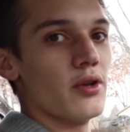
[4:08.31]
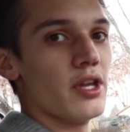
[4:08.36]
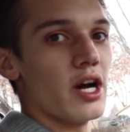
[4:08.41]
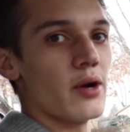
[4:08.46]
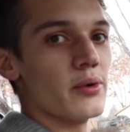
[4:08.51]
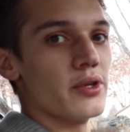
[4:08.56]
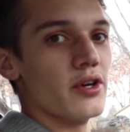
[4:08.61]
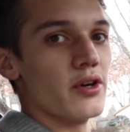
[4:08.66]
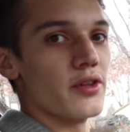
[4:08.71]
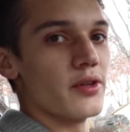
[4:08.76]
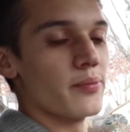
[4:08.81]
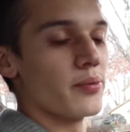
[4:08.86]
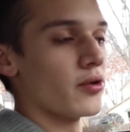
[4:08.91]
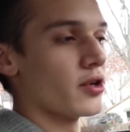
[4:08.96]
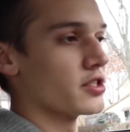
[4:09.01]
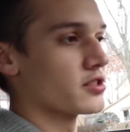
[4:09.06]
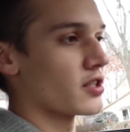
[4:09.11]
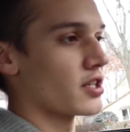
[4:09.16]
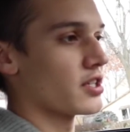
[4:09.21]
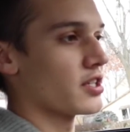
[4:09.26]
Now we know the
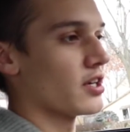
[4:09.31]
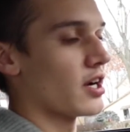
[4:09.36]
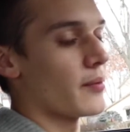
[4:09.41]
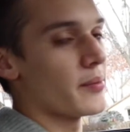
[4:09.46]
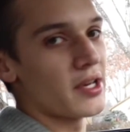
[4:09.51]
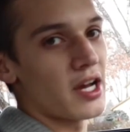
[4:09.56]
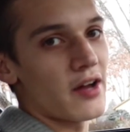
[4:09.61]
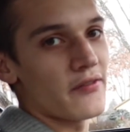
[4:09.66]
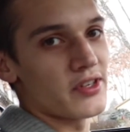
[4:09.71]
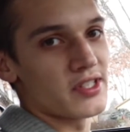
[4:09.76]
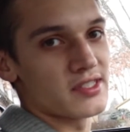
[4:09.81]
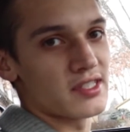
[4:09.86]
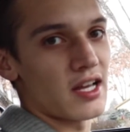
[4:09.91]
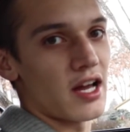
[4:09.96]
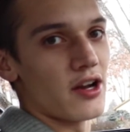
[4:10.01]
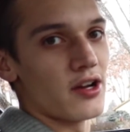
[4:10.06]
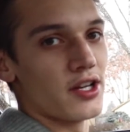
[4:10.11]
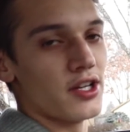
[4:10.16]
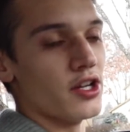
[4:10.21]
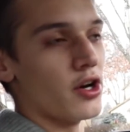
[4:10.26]
point's right there. I mean, obviously
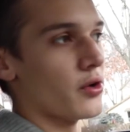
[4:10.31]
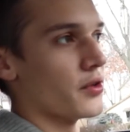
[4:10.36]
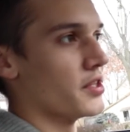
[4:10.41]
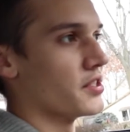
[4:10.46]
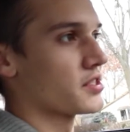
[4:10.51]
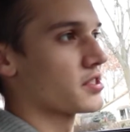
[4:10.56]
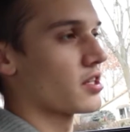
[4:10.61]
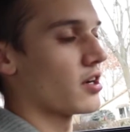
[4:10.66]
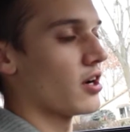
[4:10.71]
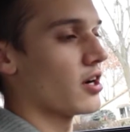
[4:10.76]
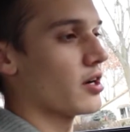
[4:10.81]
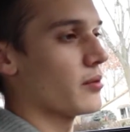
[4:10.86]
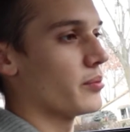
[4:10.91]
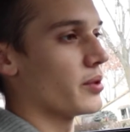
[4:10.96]
I already know in this car,